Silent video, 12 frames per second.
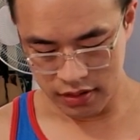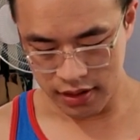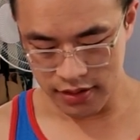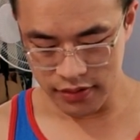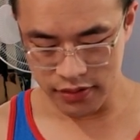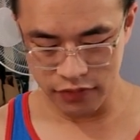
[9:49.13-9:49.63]

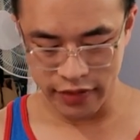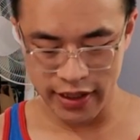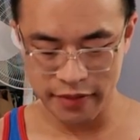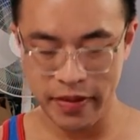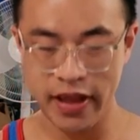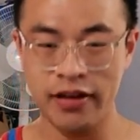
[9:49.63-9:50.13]
Also the
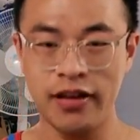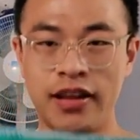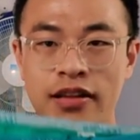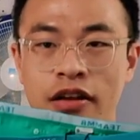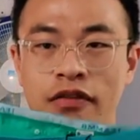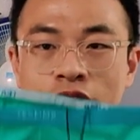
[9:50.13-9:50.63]
waistband on
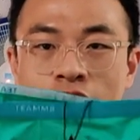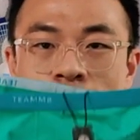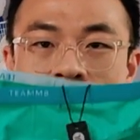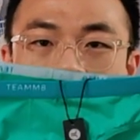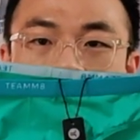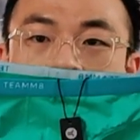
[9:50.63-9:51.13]
these are very
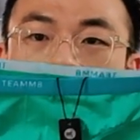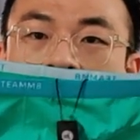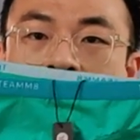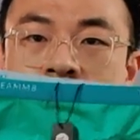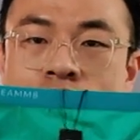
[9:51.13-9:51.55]
small.